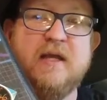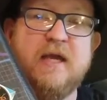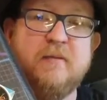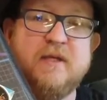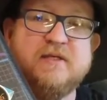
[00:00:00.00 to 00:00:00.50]
of
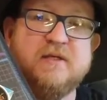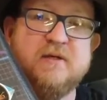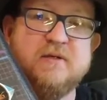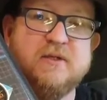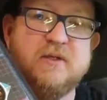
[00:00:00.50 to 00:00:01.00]
gaming
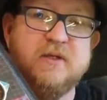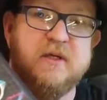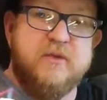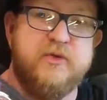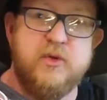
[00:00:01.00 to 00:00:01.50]
stickers on it,
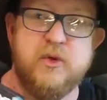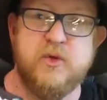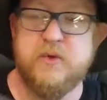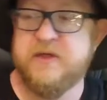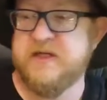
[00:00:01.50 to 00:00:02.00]

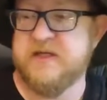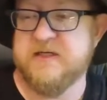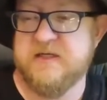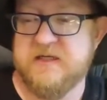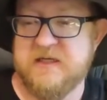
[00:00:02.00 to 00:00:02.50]
Cthulhu and
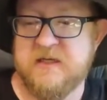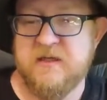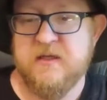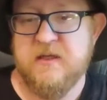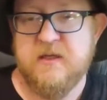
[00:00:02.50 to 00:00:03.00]
D&D
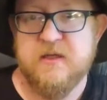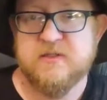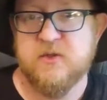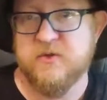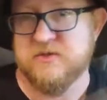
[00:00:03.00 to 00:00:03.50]

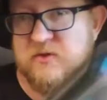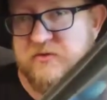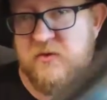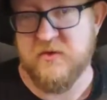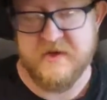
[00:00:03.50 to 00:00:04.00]
so on and so
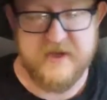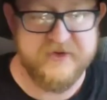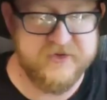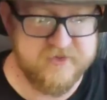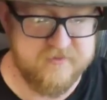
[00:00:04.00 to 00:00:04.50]
forth. And I'll
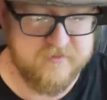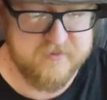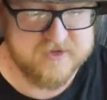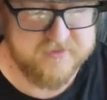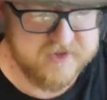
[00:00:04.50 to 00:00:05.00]
do some, some